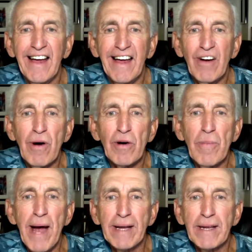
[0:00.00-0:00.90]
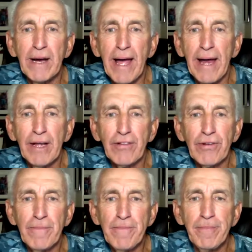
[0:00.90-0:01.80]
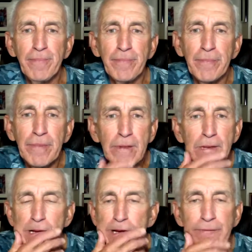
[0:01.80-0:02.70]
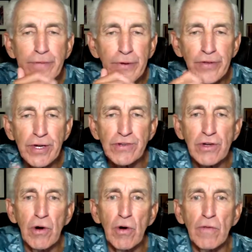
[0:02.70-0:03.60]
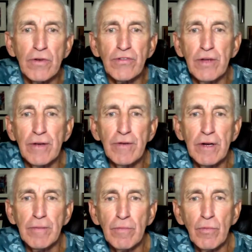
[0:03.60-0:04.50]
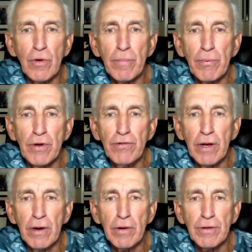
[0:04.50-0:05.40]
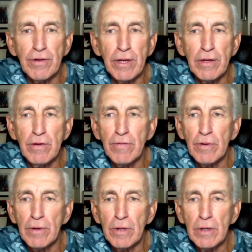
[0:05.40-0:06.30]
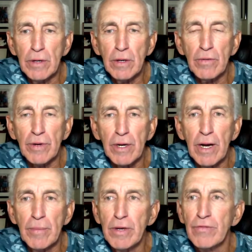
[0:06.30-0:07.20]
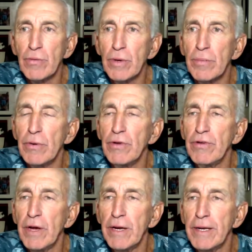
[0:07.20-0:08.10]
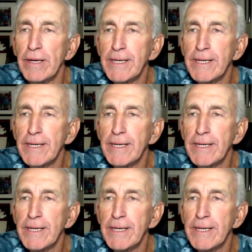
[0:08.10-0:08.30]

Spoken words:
Welcome back, Tug Addicts. Got a few things to go over this evening. I want to appreciate thank you for all the comments, and we appreciate it.